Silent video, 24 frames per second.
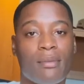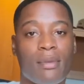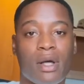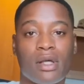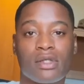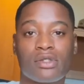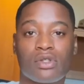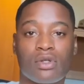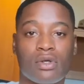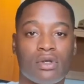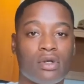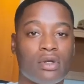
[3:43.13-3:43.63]
I
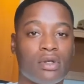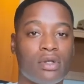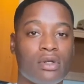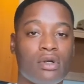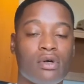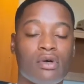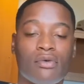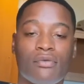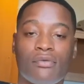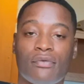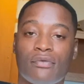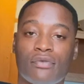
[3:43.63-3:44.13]
started
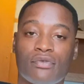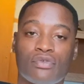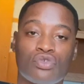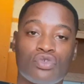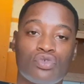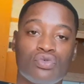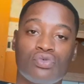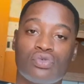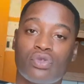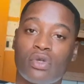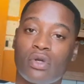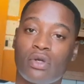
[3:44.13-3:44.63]
off
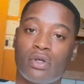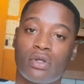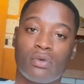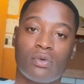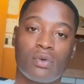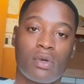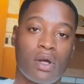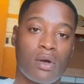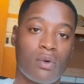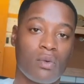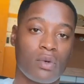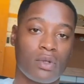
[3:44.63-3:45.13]
230 when
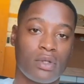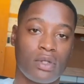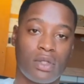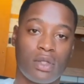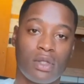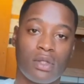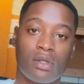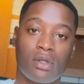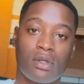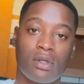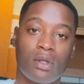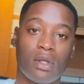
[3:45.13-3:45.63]
I went
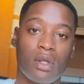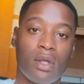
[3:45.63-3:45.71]
in,